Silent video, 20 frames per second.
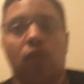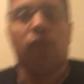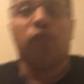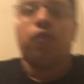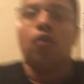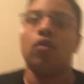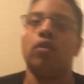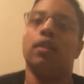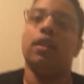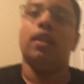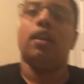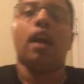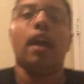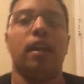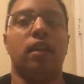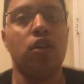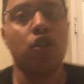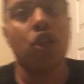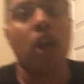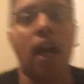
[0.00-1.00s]
fully
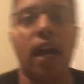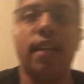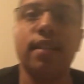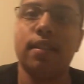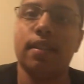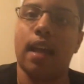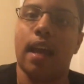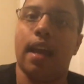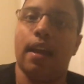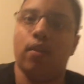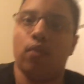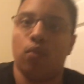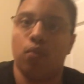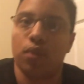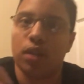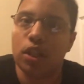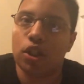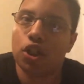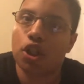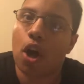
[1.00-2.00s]
energized and
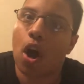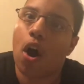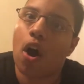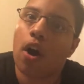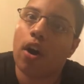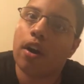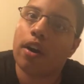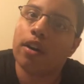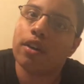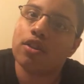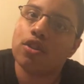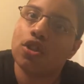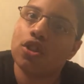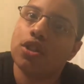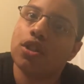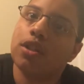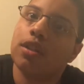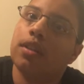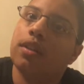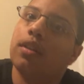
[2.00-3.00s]

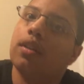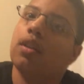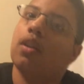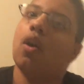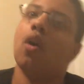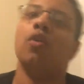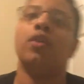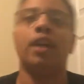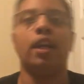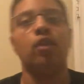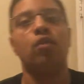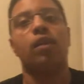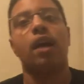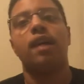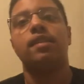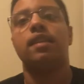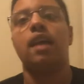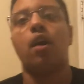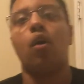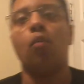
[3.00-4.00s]
recharged. Okay, you
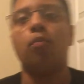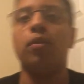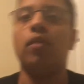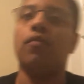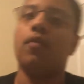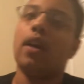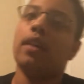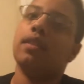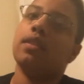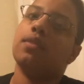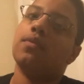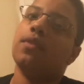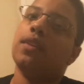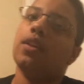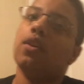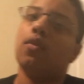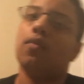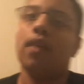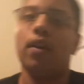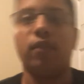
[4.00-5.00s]
guys, I hope you find this
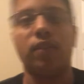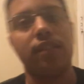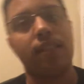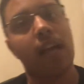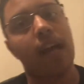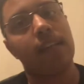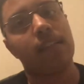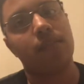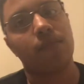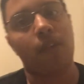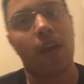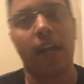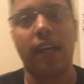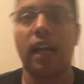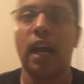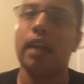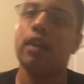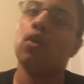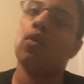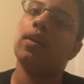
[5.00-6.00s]
video very satisfying.
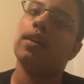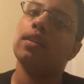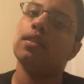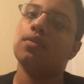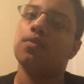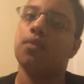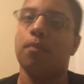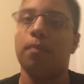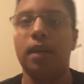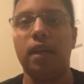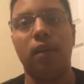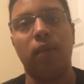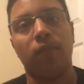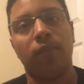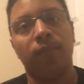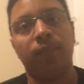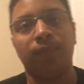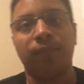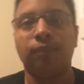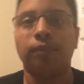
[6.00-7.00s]
I know it is for me.
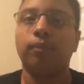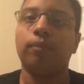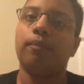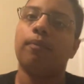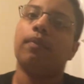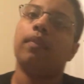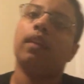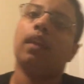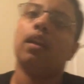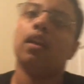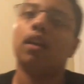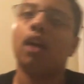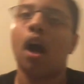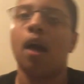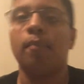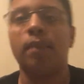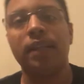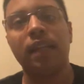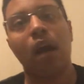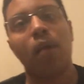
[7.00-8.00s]

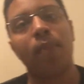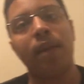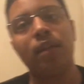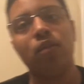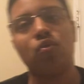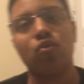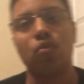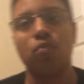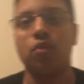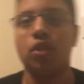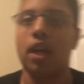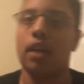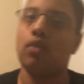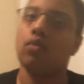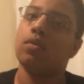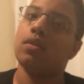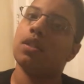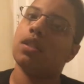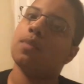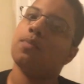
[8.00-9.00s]
Comment down my YouTube channel
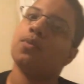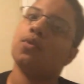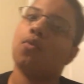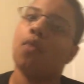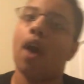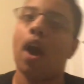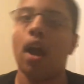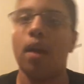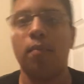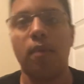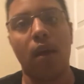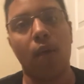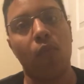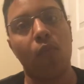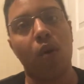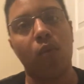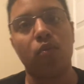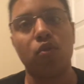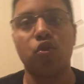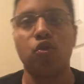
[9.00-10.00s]
and subscribe. And
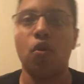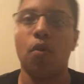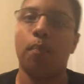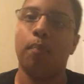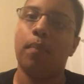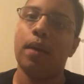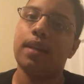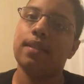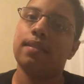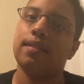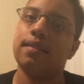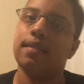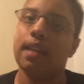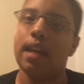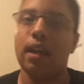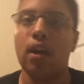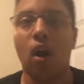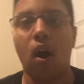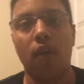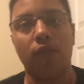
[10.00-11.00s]
what was your best
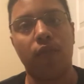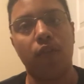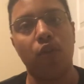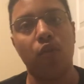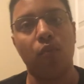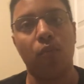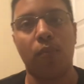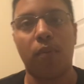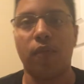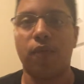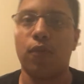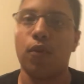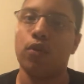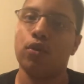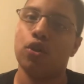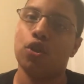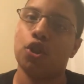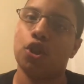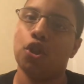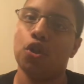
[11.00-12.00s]
day off you prefer
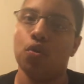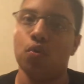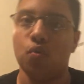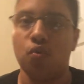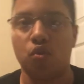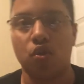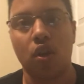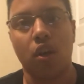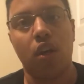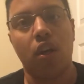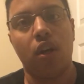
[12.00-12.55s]
to choose?